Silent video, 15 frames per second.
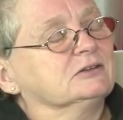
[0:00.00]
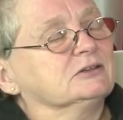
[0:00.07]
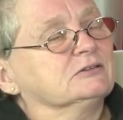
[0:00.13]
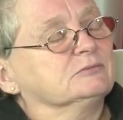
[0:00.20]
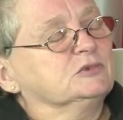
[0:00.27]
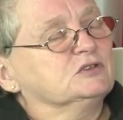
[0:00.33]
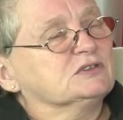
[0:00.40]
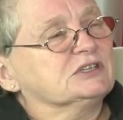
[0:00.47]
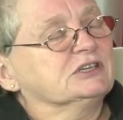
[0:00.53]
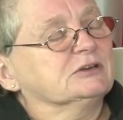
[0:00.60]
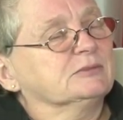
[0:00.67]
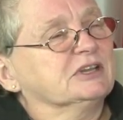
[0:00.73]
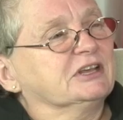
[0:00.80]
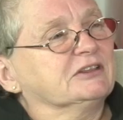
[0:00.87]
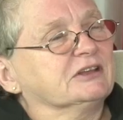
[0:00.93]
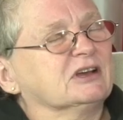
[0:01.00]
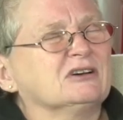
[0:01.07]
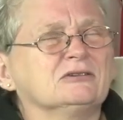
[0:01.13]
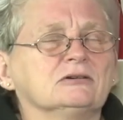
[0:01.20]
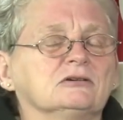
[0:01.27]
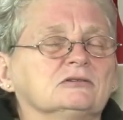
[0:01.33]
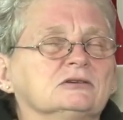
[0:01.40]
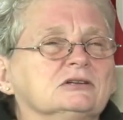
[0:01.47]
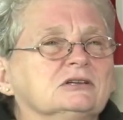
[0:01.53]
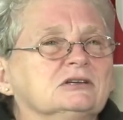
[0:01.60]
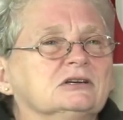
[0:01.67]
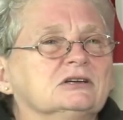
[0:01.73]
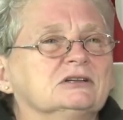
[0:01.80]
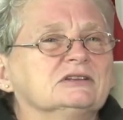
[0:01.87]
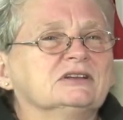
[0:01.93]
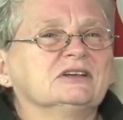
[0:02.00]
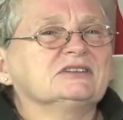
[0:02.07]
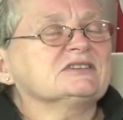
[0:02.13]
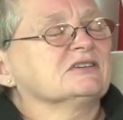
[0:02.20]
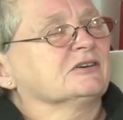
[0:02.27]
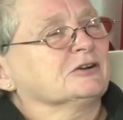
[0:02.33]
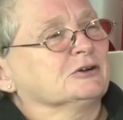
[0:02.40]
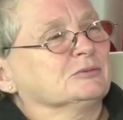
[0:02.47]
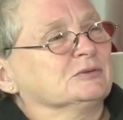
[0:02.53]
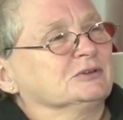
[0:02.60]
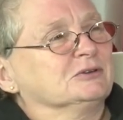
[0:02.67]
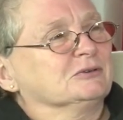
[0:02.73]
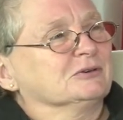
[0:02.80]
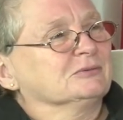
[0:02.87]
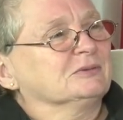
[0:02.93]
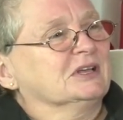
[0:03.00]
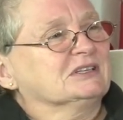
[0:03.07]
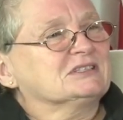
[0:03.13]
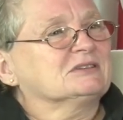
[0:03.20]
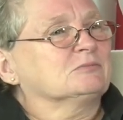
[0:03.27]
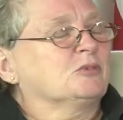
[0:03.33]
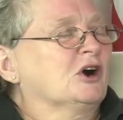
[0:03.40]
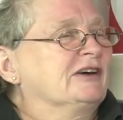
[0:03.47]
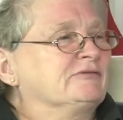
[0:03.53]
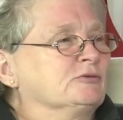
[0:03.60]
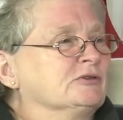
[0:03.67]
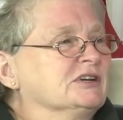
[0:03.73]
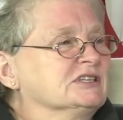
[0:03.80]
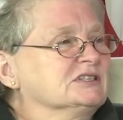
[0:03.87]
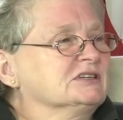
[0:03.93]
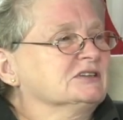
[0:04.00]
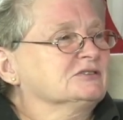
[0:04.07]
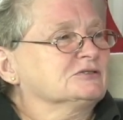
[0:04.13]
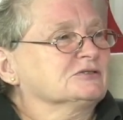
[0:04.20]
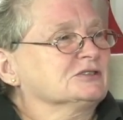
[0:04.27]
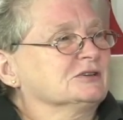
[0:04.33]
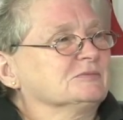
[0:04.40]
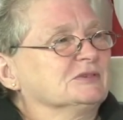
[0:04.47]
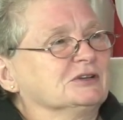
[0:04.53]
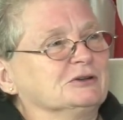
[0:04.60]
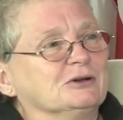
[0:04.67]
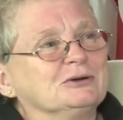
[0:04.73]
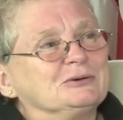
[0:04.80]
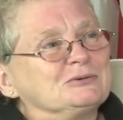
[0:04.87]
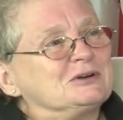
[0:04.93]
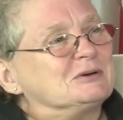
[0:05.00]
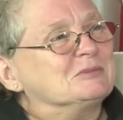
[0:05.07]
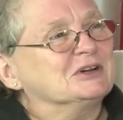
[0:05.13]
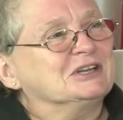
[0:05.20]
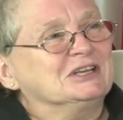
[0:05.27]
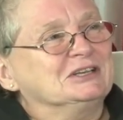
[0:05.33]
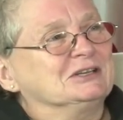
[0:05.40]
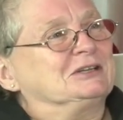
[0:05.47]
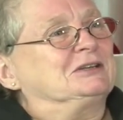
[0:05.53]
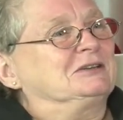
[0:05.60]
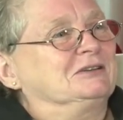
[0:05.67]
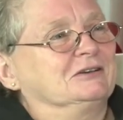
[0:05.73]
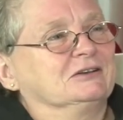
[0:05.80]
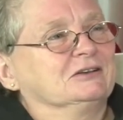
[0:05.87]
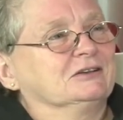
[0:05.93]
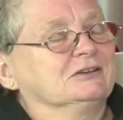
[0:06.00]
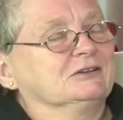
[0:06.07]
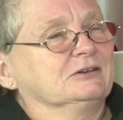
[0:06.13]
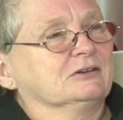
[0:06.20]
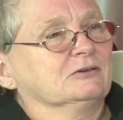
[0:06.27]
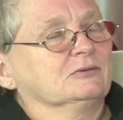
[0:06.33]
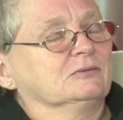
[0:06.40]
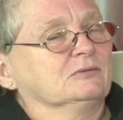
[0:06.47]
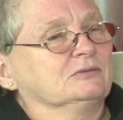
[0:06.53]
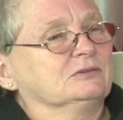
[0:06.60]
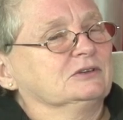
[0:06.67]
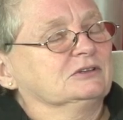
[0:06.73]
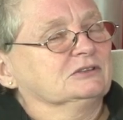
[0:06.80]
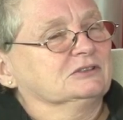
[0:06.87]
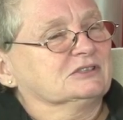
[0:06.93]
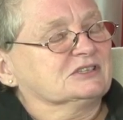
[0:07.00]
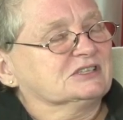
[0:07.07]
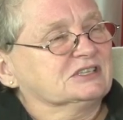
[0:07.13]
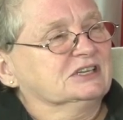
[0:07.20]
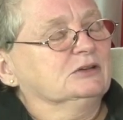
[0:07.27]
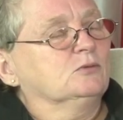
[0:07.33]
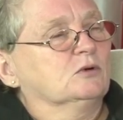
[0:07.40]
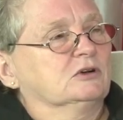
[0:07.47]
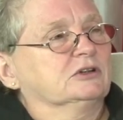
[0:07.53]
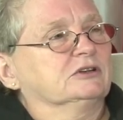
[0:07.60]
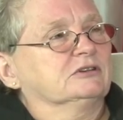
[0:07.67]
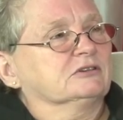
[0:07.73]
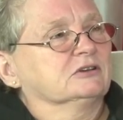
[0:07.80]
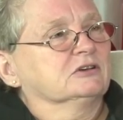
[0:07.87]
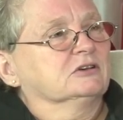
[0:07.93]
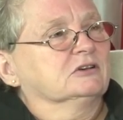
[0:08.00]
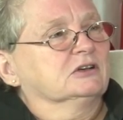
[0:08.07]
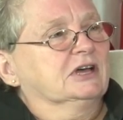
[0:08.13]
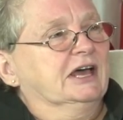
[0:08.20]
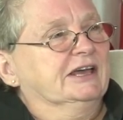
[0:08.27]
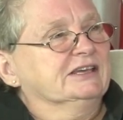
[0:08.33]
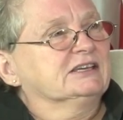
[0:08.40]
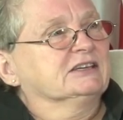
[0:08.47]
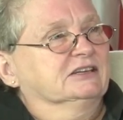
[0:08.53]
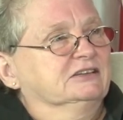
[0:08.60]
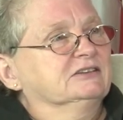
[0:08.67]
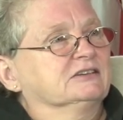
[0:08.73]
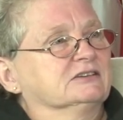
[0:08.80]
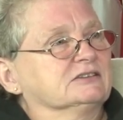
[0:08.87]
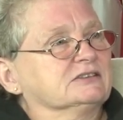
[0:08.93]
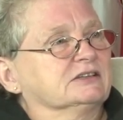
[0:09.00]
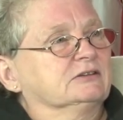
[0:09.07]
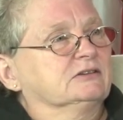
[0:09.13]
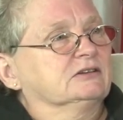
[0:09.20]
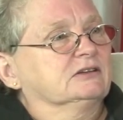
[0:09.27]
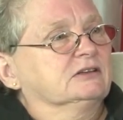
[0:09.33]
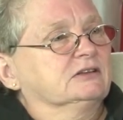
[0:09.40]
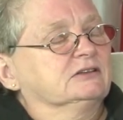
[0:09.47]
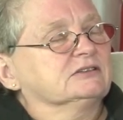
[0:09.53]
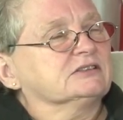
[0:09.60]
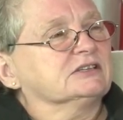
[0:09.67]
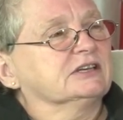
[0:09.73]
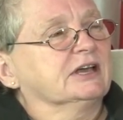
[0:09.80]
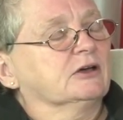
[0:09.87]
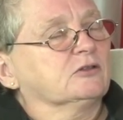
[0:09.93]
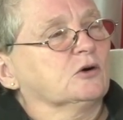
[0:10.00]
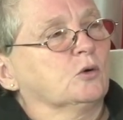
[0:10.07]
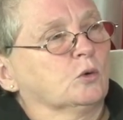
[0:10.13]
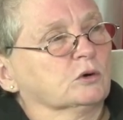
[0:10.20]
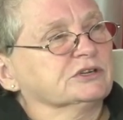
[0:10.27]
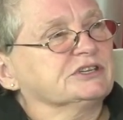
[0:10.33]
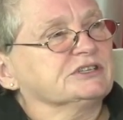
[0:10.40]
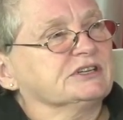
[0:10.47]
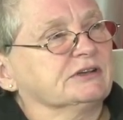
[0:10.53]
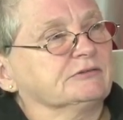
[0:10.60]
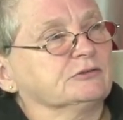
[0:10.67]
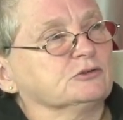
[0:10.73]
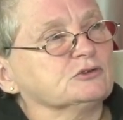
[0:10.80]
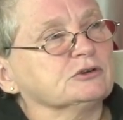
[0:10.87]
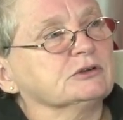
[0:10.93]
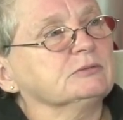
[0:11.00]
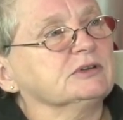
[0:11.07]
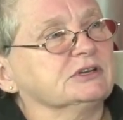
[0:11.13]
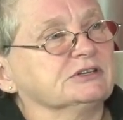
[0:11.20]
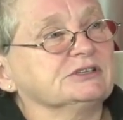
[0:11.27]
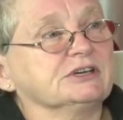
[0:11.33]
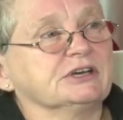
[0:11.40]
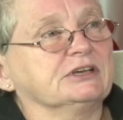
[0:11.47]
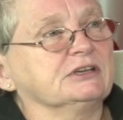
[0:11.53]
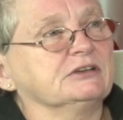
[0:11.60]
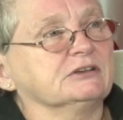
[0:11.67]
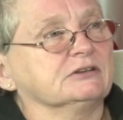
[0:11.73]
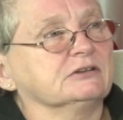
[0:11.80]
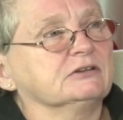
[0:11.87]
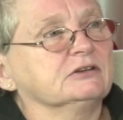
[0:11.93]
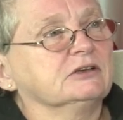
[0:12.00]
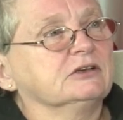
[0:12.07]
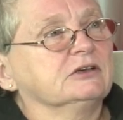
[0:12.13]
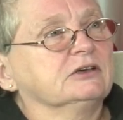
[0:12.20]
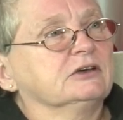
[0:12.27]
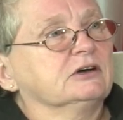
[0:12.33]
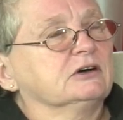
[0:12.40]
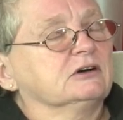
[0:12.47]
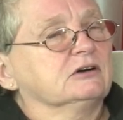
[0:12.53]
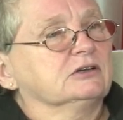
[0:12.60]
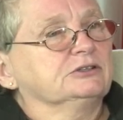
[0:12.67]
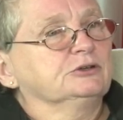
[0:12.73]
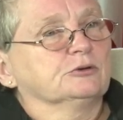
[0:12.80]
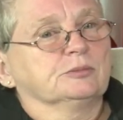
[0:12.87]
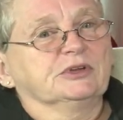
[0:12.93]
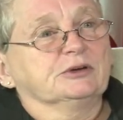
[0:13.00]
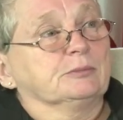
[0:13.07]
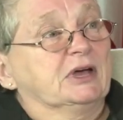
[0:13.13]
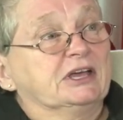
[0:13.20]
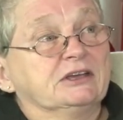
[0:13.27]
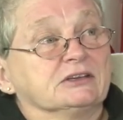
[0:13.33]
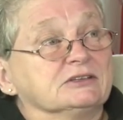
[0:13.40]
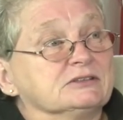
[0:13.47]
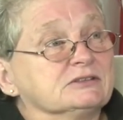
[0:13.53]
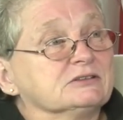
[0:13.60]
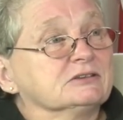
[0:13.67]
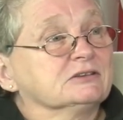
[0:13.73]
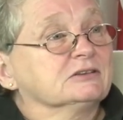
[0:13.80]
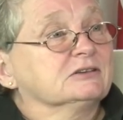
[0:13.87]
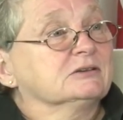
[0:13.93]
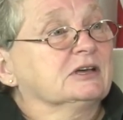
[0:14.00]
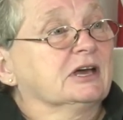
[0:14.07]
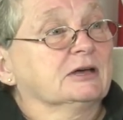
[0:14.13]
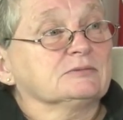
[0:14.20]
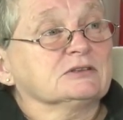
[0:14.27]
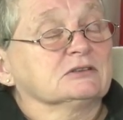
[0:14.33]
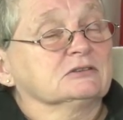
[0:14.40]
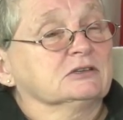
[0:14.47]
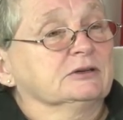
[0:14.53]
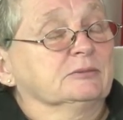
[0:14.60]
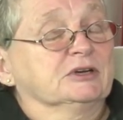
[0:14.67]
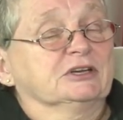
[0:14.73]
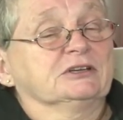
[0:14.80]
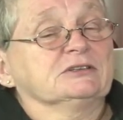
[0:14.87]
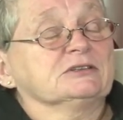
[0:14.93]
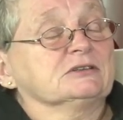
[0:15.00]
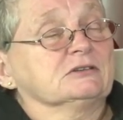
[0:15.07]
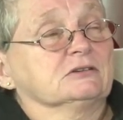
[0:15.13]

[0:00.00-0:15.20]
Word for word: the museum and they think, oh, that's not open or that's private residence or something. No, come on in, you know, see what Aiken is and, and see how the horses have contributed to Aiken. Uh, you'll be amazed. Yeah. Absolutely amazed.